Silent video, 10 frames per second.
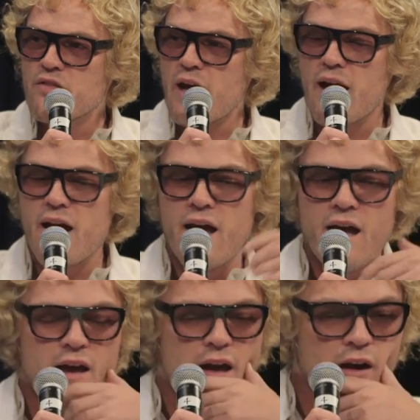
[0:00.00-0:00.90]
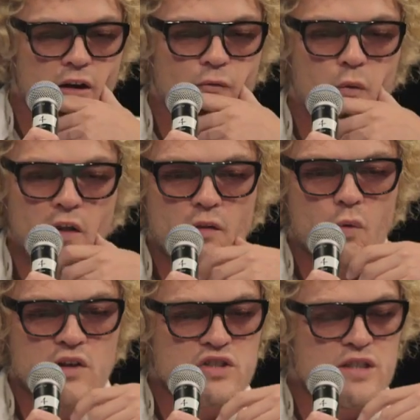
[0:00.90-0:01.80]
of
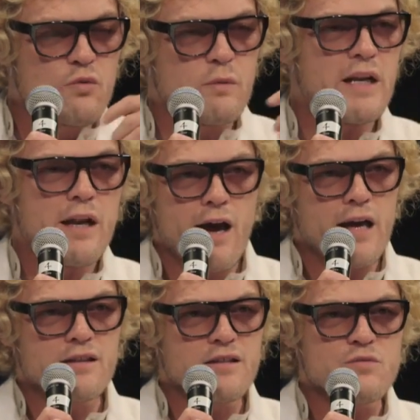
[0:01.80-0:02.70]
what she would be like,